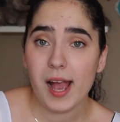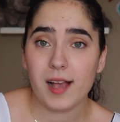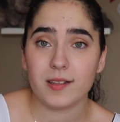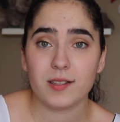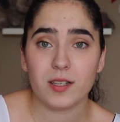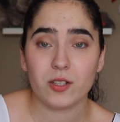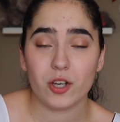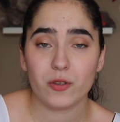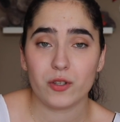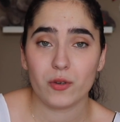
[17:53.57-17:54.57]
And
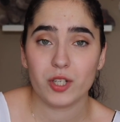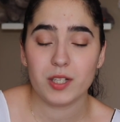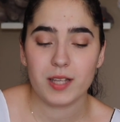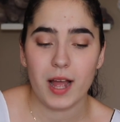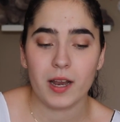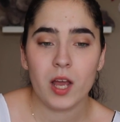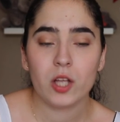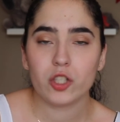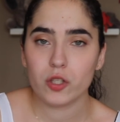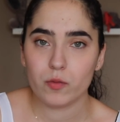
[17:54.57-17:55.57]
so she said,
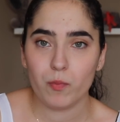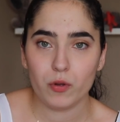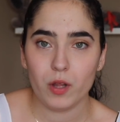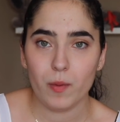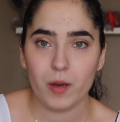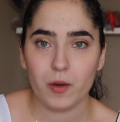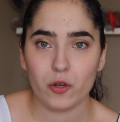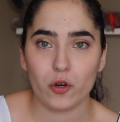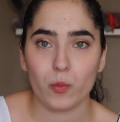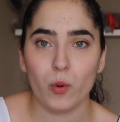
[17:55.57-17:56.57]
just put the baby on
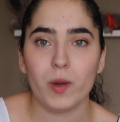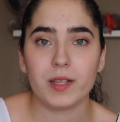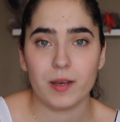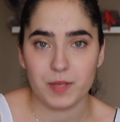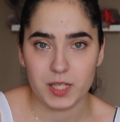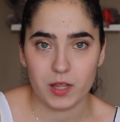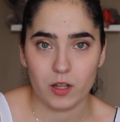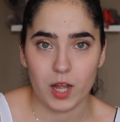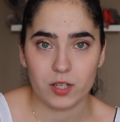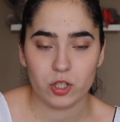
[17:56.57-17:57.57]
your boob and let me see the
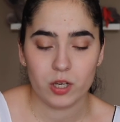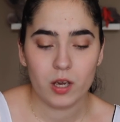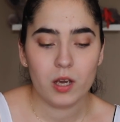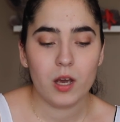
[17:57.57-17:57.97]
latch.